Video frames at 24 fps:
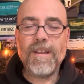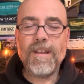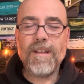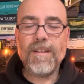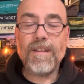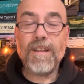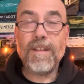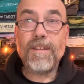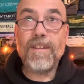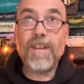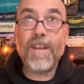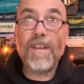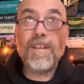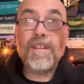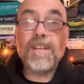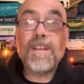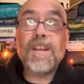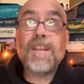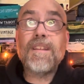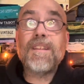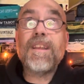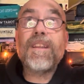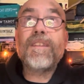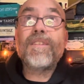
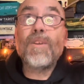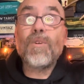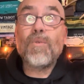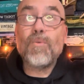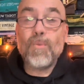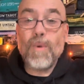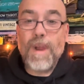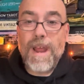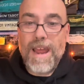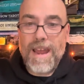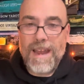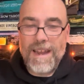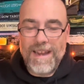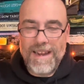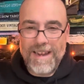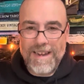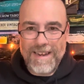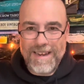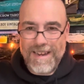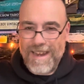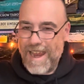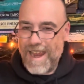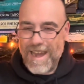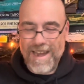that the red
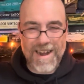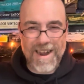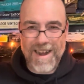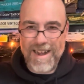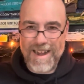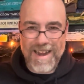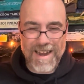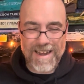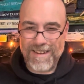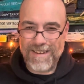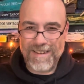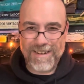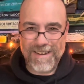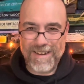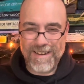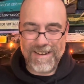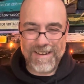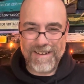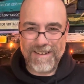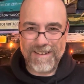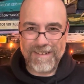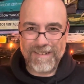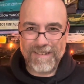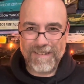cannot enter.
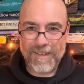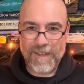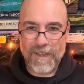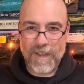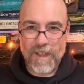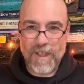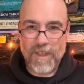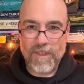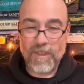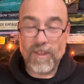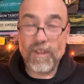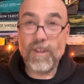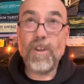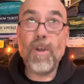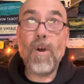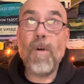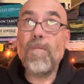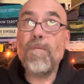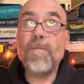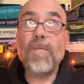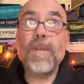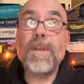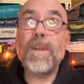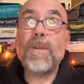The low
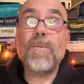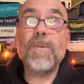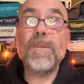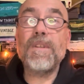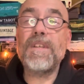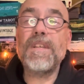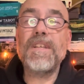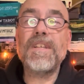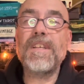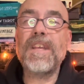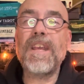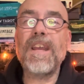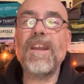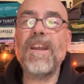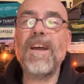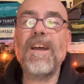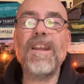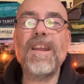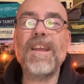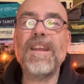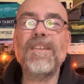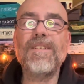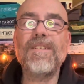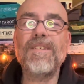frequencies cannot
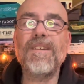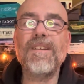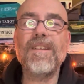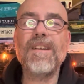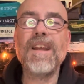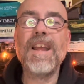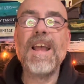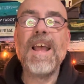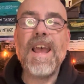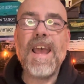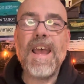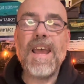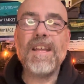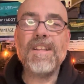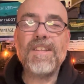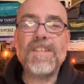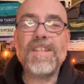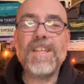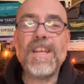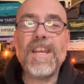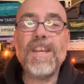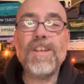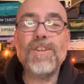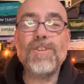enter. And
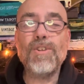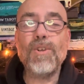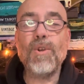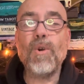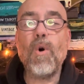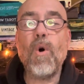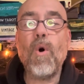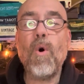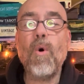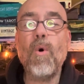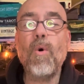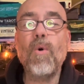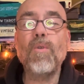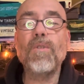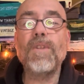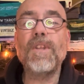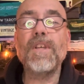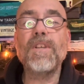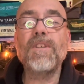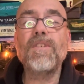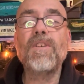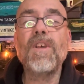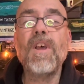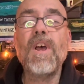see as you hold
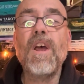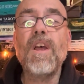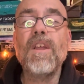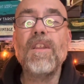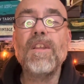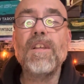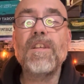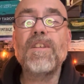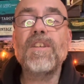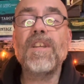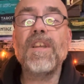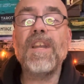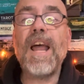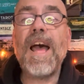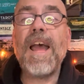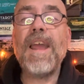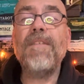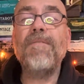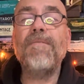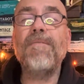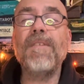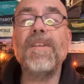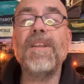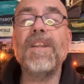this
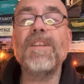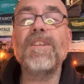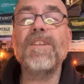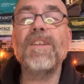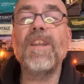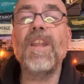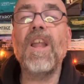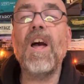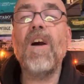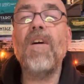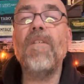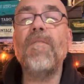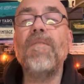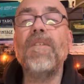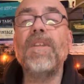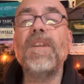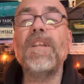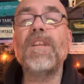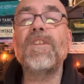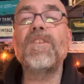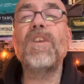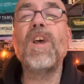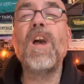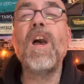life and this love and
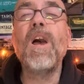this